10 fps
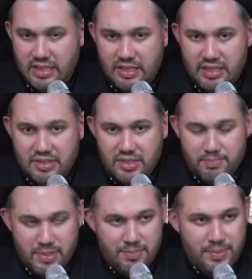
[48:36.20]
Says,
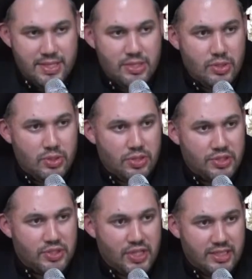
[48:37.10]
Bibi, your
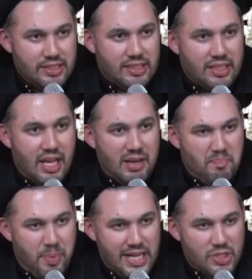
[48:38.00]
son
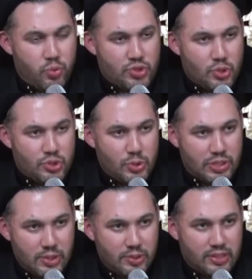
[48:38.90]
Abbas was also killed.